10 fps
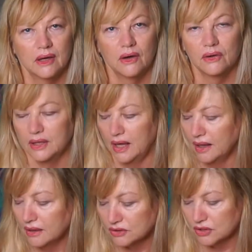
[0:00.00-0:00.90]
on
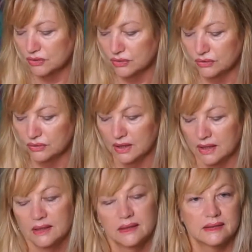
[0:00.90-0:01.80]
how to
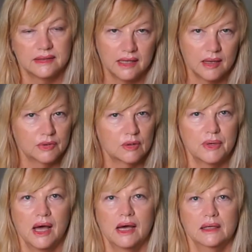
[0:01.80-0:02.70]
set up your
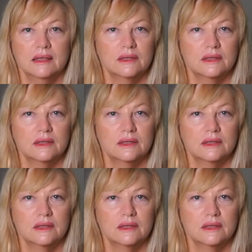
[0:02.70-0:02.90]
party,